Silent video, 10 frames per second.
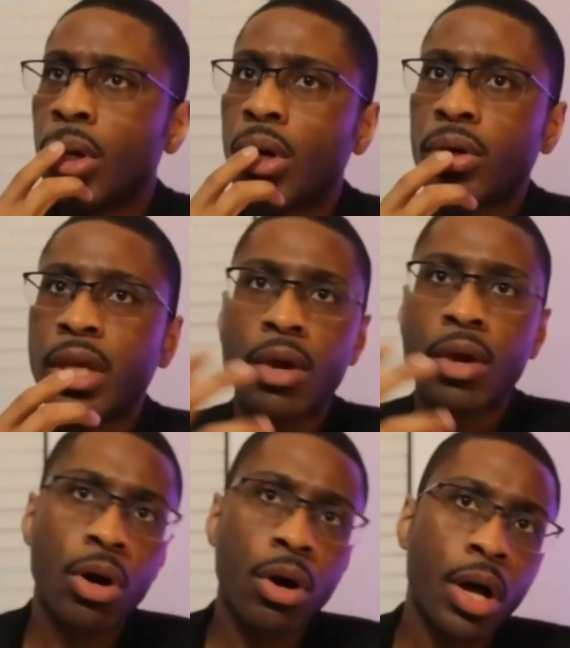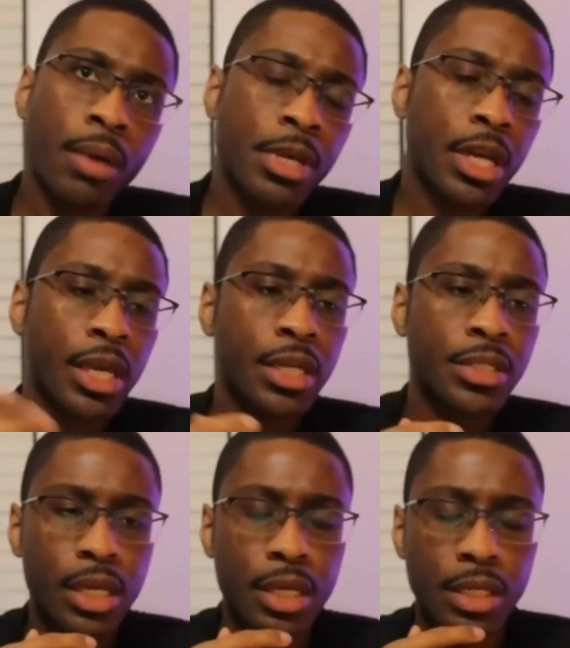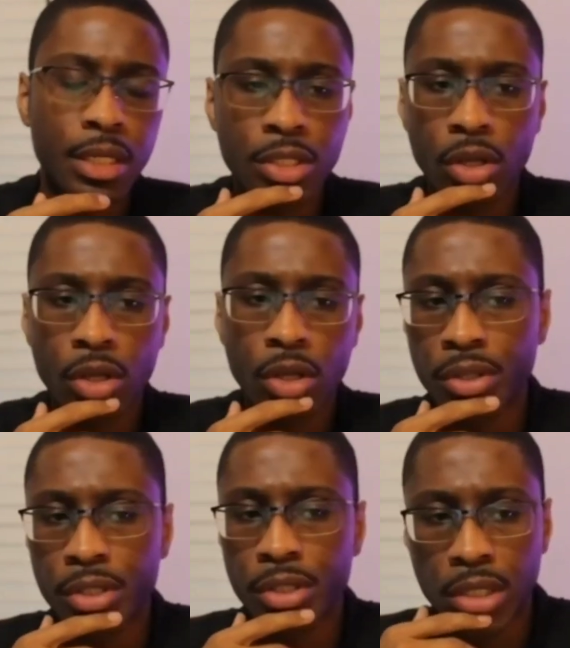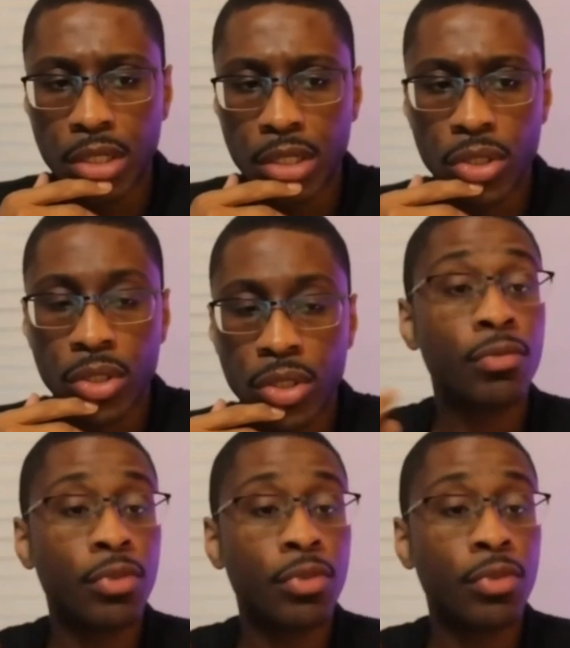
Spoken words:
okay, well, I mean, I guess I could call the teacher.